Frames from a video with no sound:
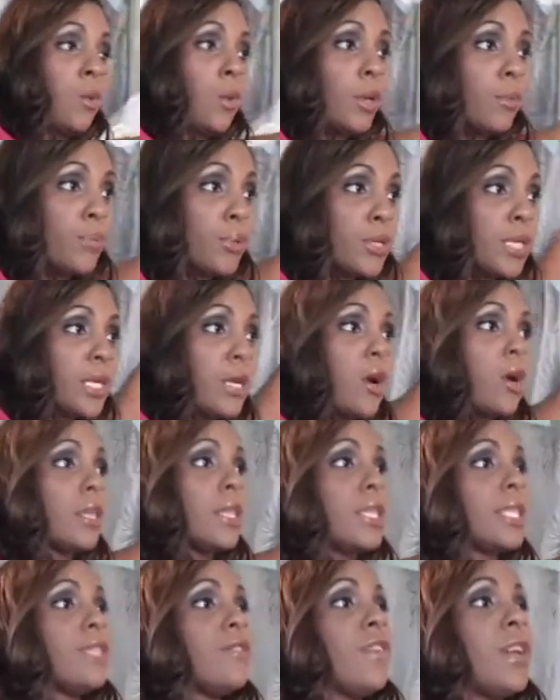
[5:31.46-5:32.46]
When putting
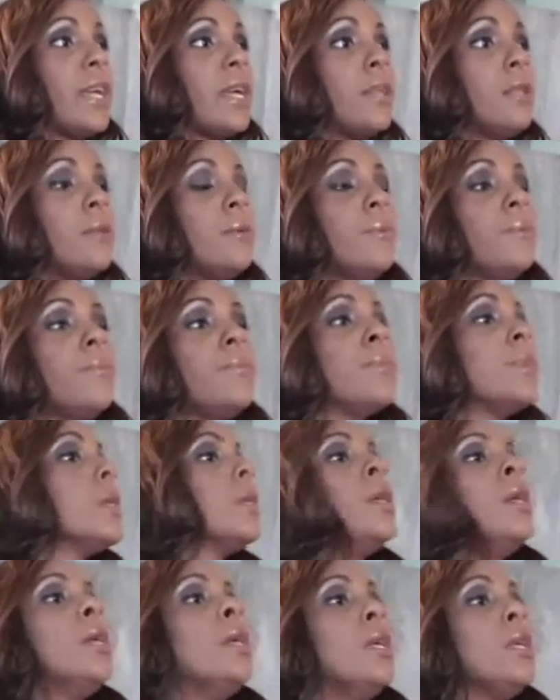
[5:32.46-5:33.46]
on this veil,
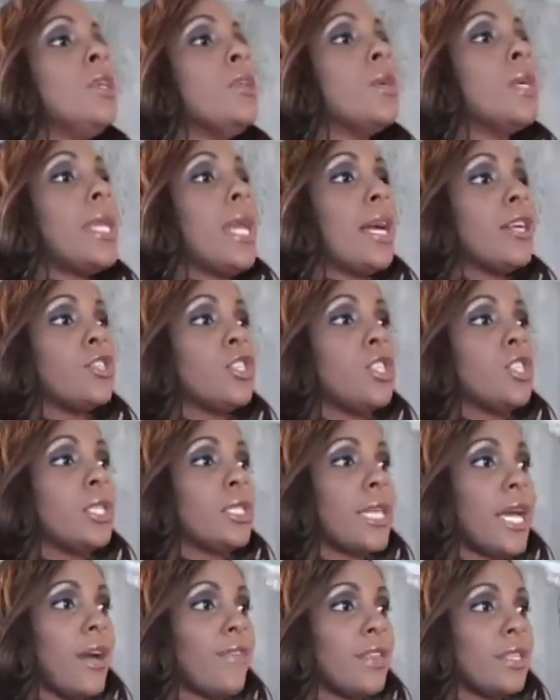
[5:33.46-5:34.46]
you can actually
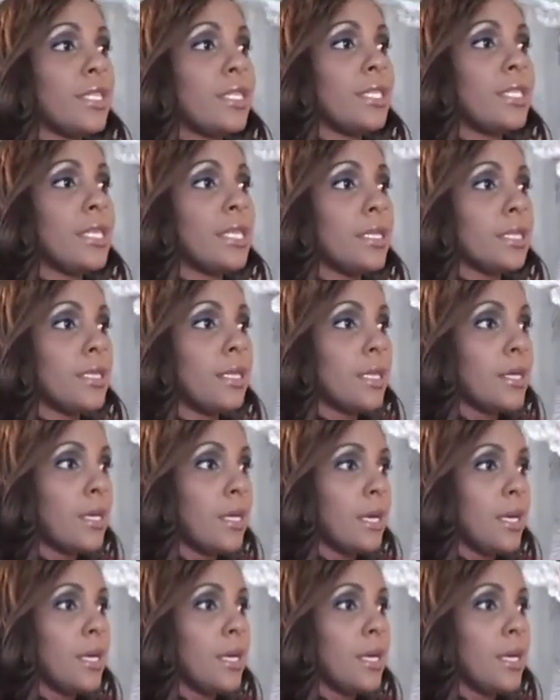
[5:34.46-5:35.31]
just have it sit